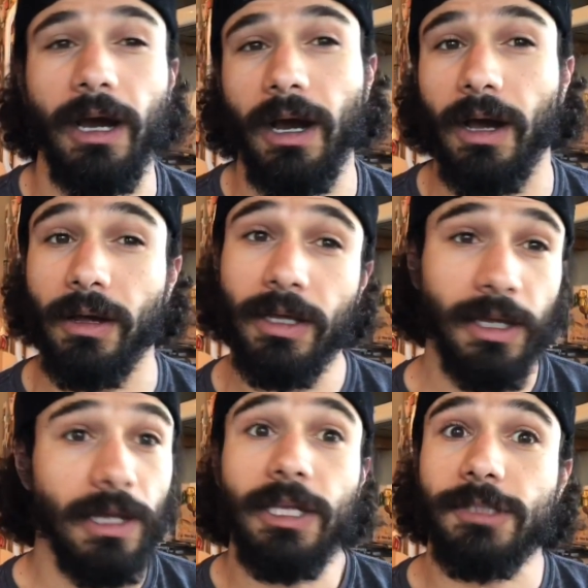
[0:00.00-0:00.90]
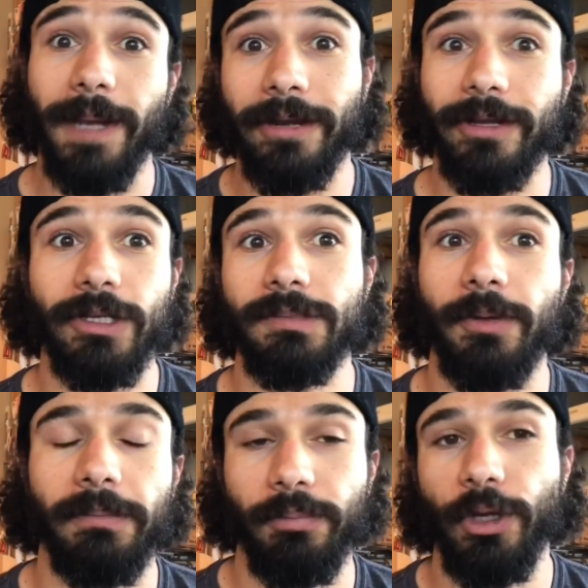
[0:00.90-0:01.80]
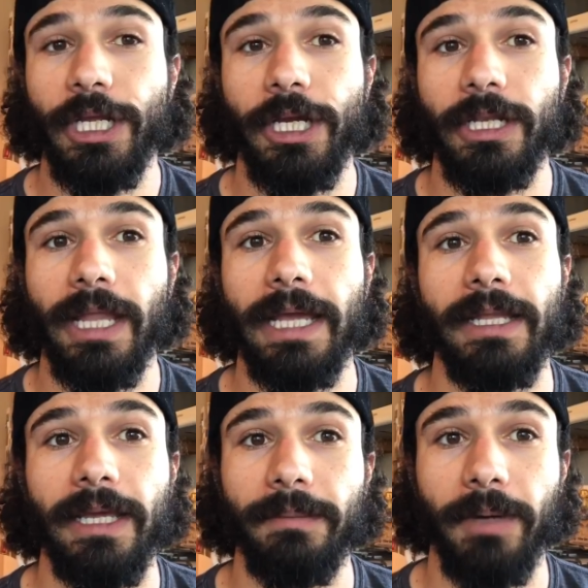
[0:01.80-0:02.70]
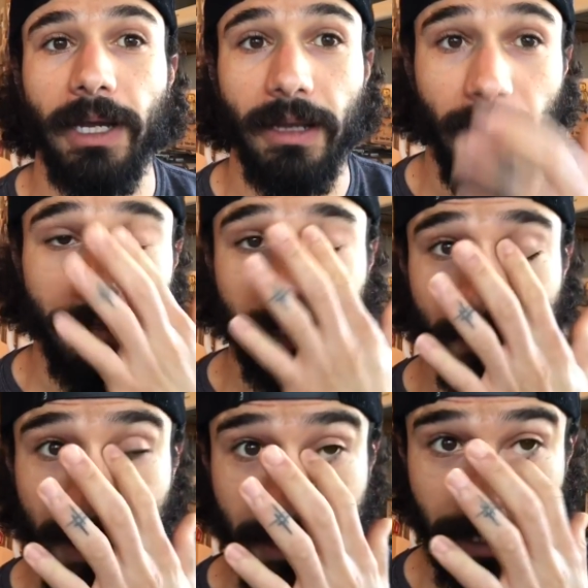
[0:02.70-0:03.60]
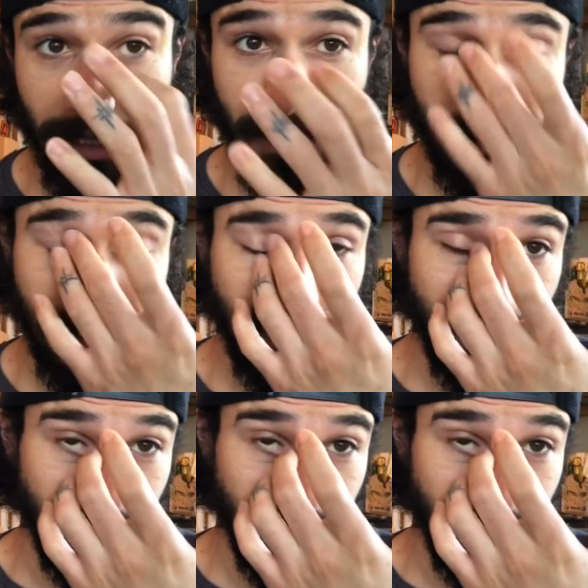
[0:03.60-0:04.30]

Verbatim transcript: Uh, Spyderco's been pretty good lately, but uh, Benchmade does,